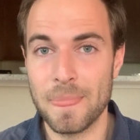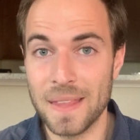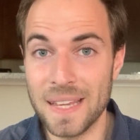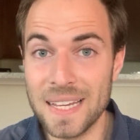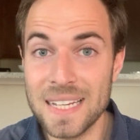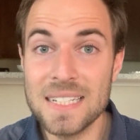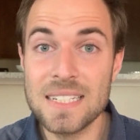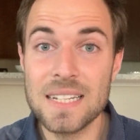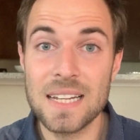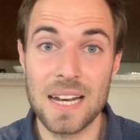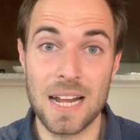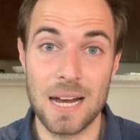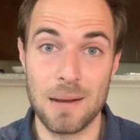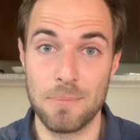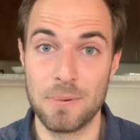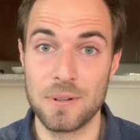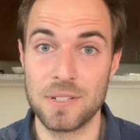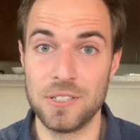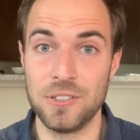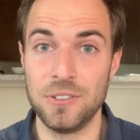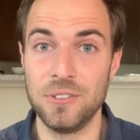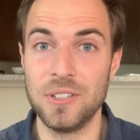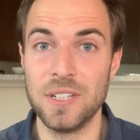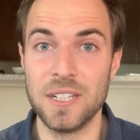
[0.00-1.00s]
is an
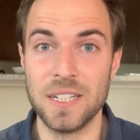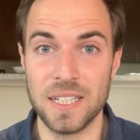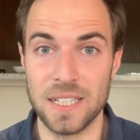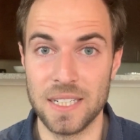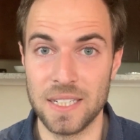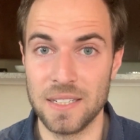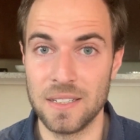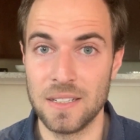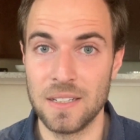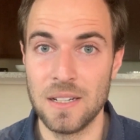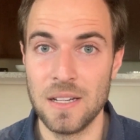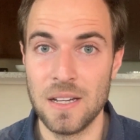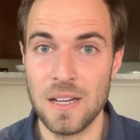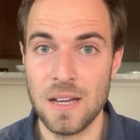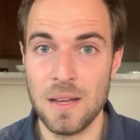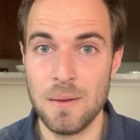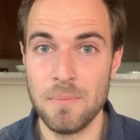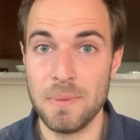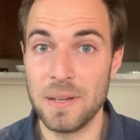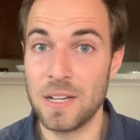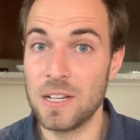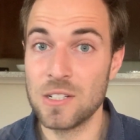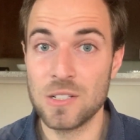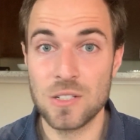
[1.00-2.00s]
opportunity
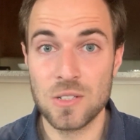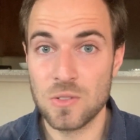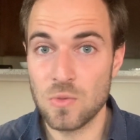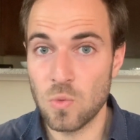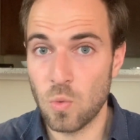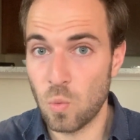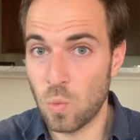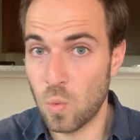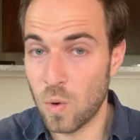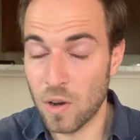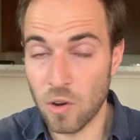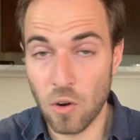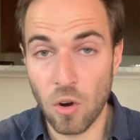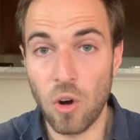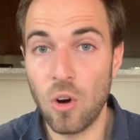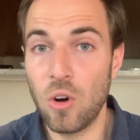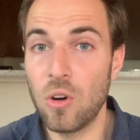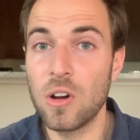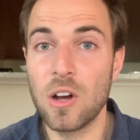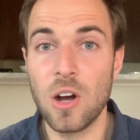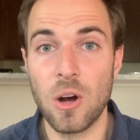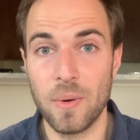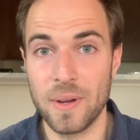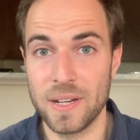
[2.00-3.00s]
because we're
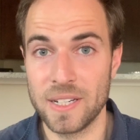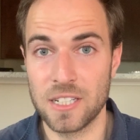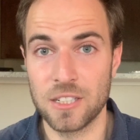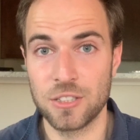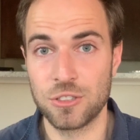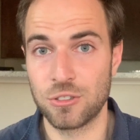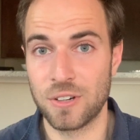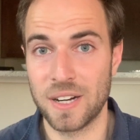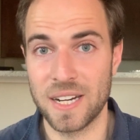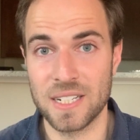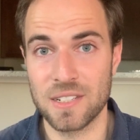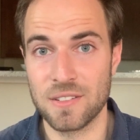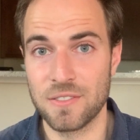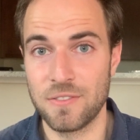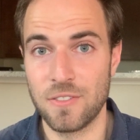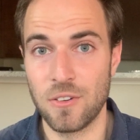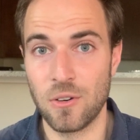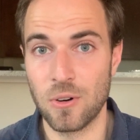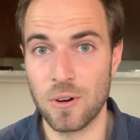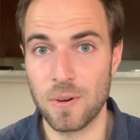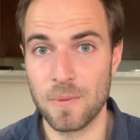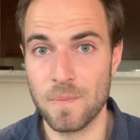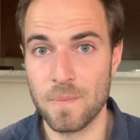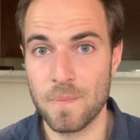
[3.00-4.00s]
all going to
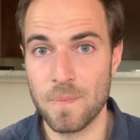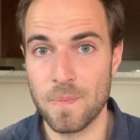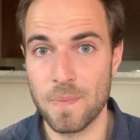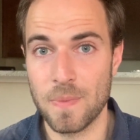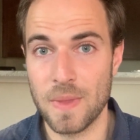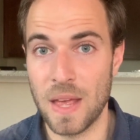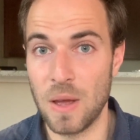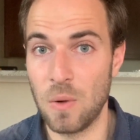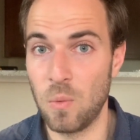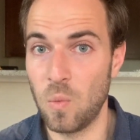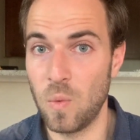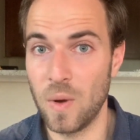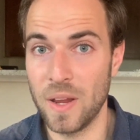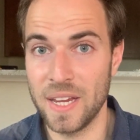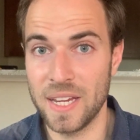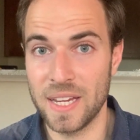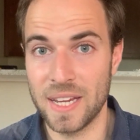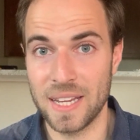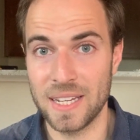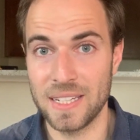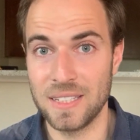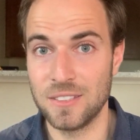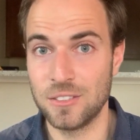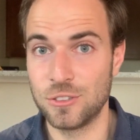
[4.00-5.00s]
transform and we
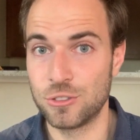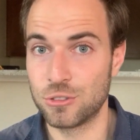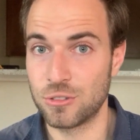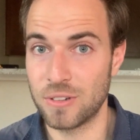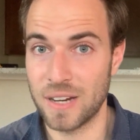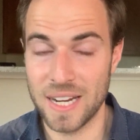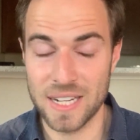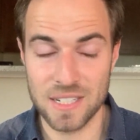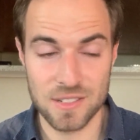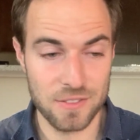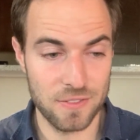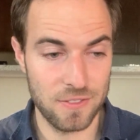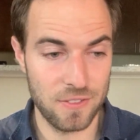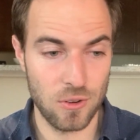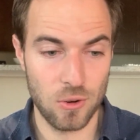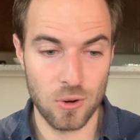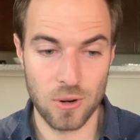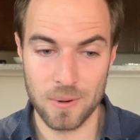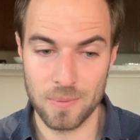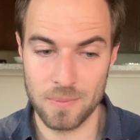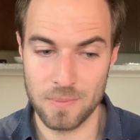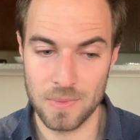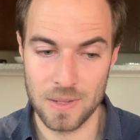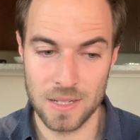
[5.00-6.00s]
can
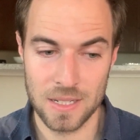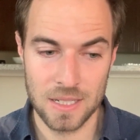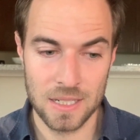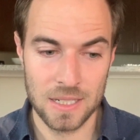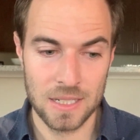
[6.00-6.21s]
transform